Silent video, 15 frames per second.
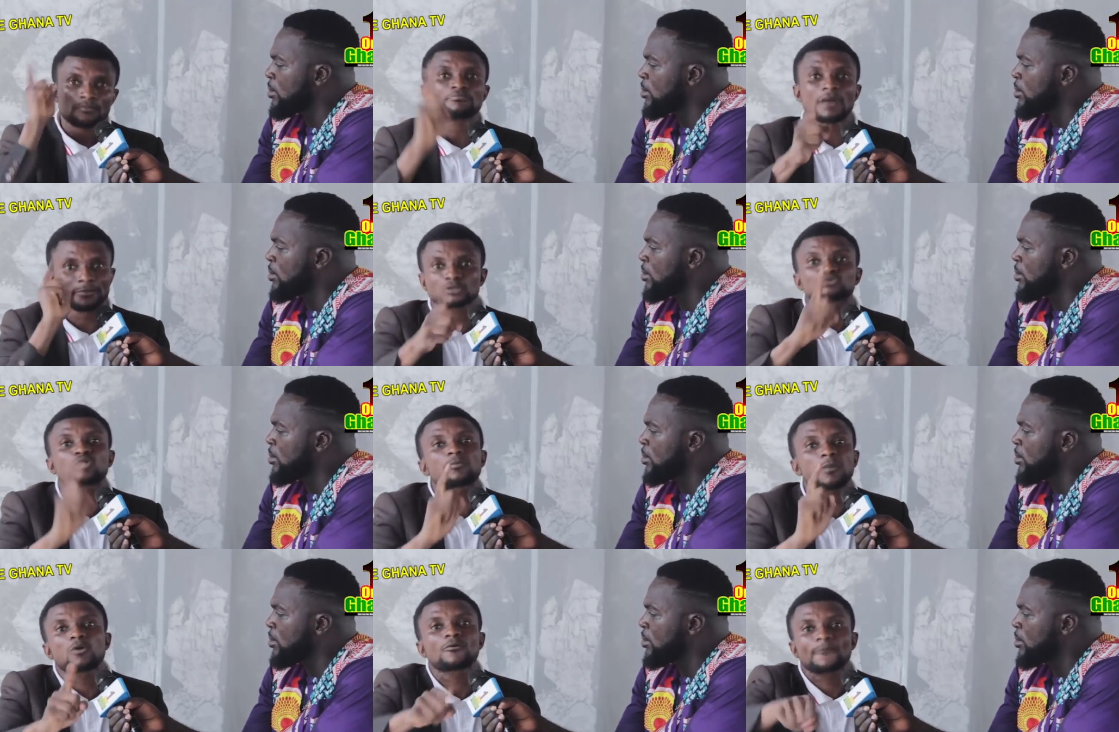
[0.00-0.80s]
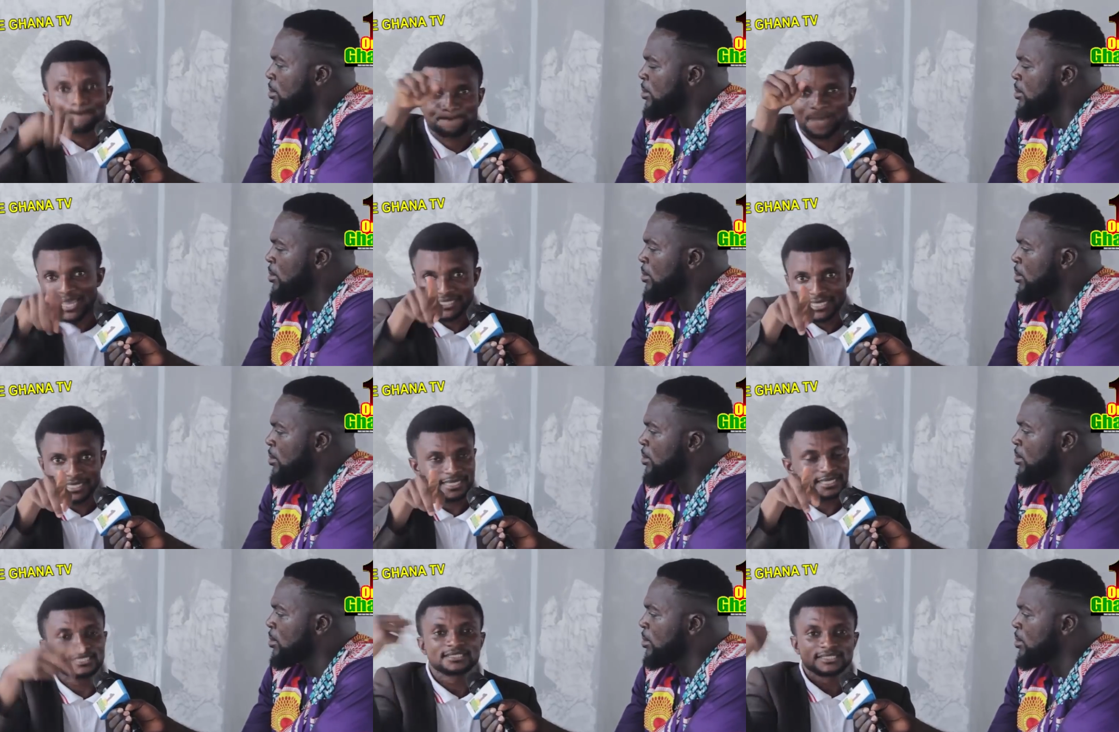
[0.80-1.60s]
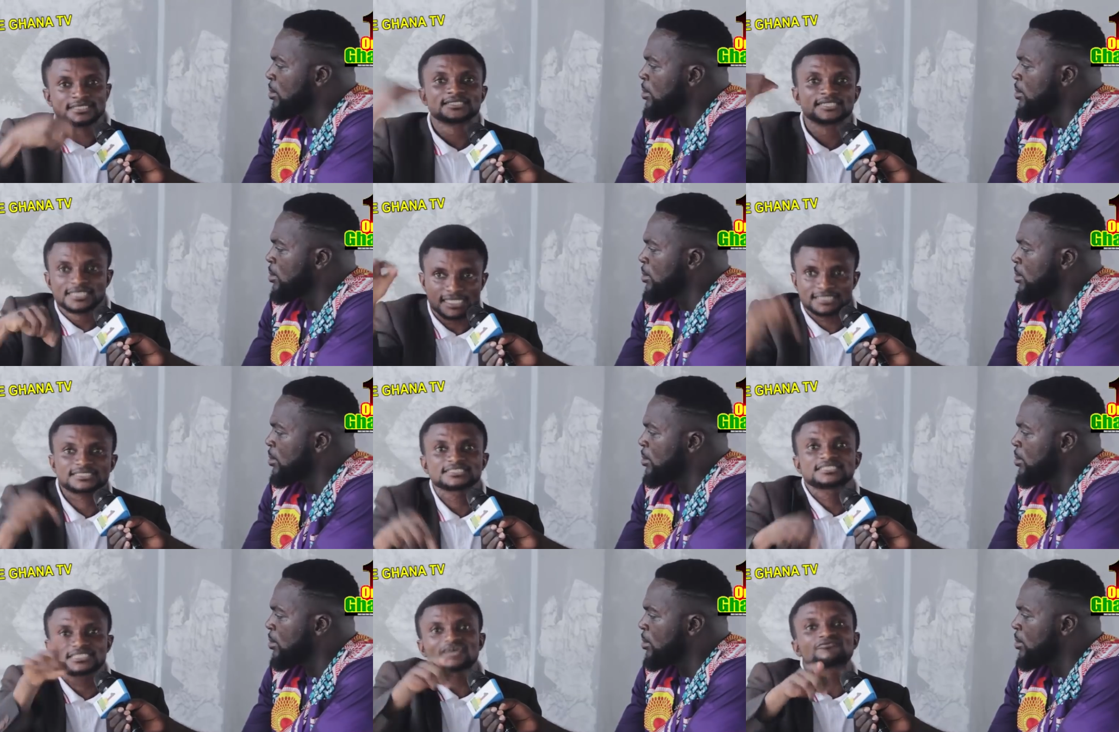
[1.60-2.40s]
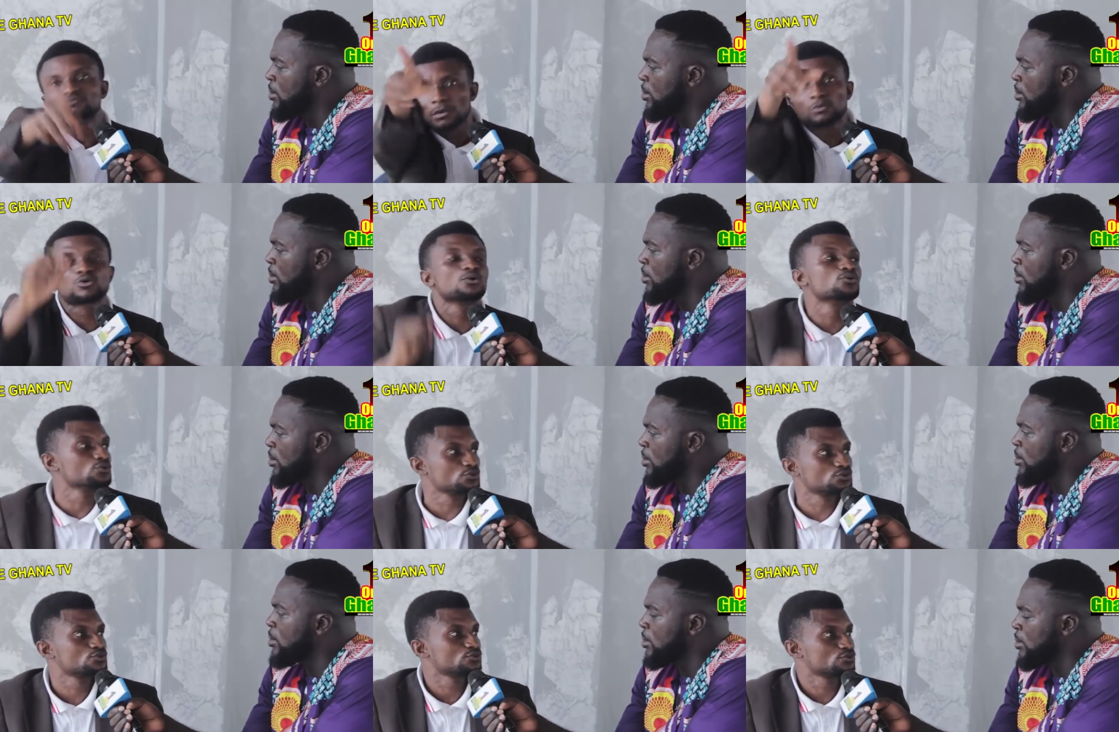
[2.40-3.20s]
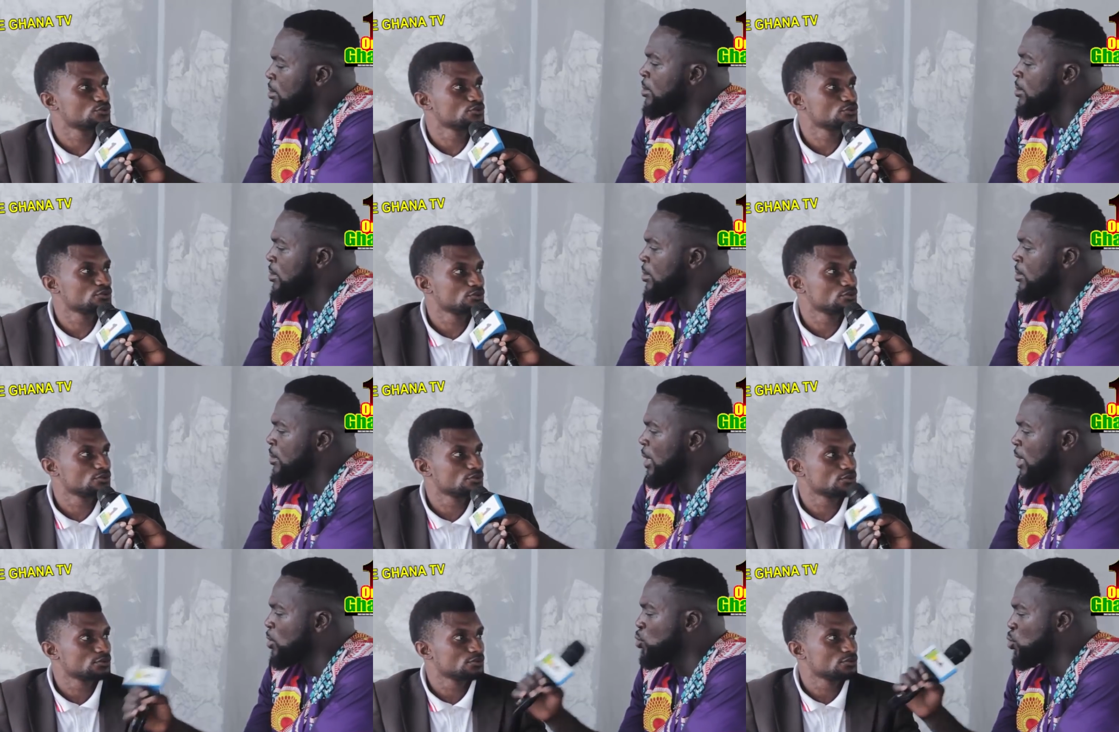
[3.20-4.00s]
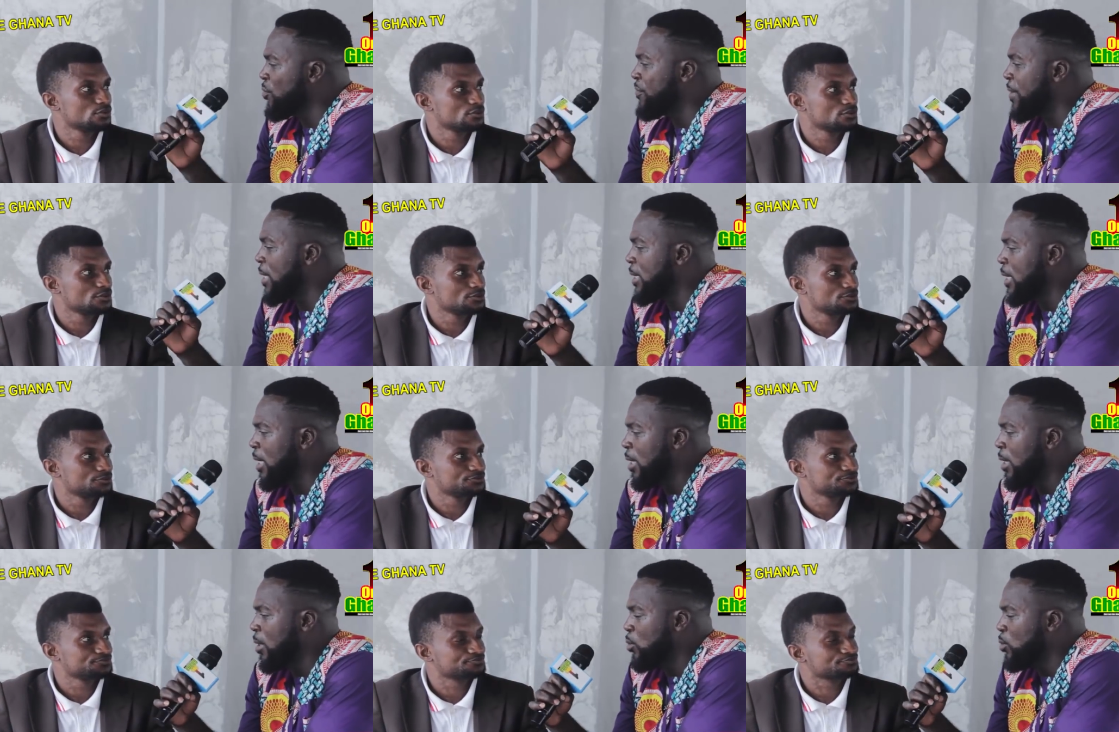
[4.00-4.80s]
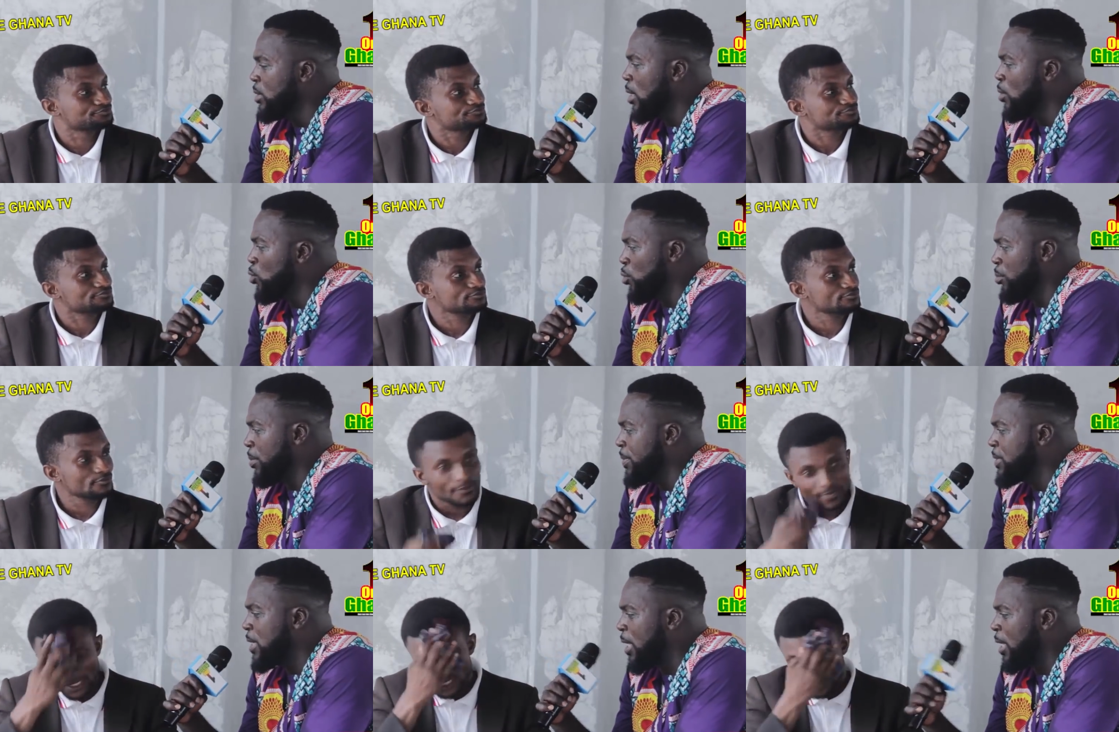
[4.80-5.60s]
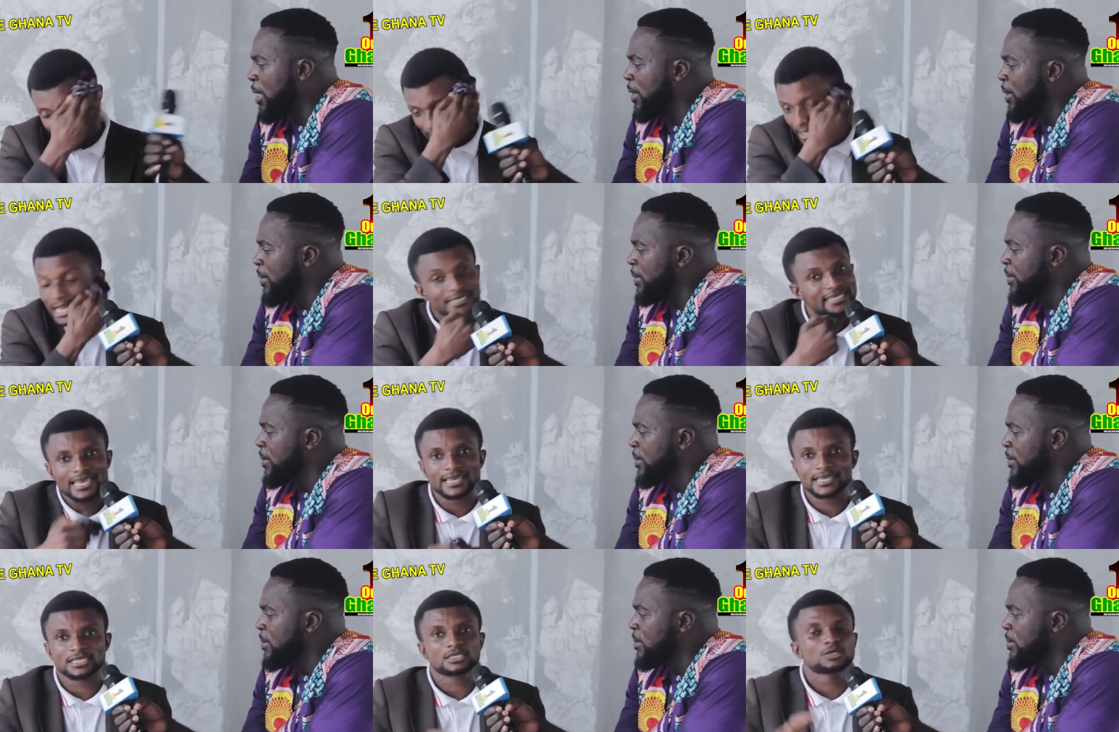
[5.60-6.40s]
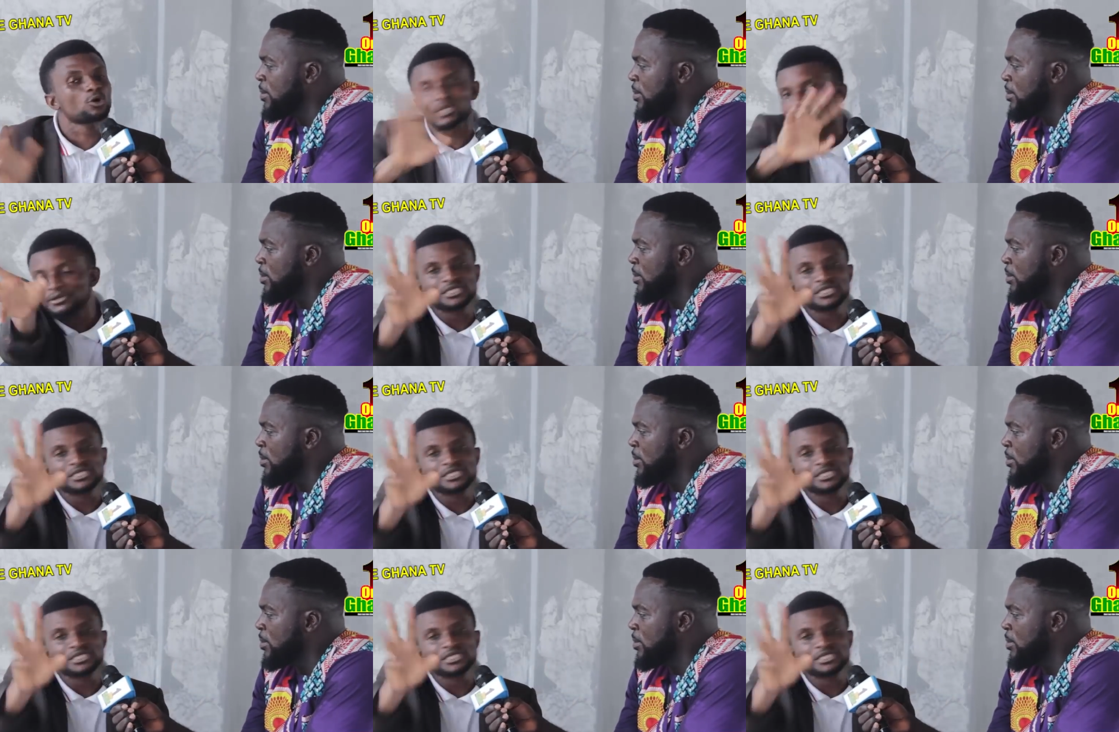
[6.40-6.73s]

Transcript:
Speaker 1: Mami nkobo ho mpae. Next interview memwa hunu.
Speaker 2: So far, there, Bibisa.
Speaker 1: Okay, only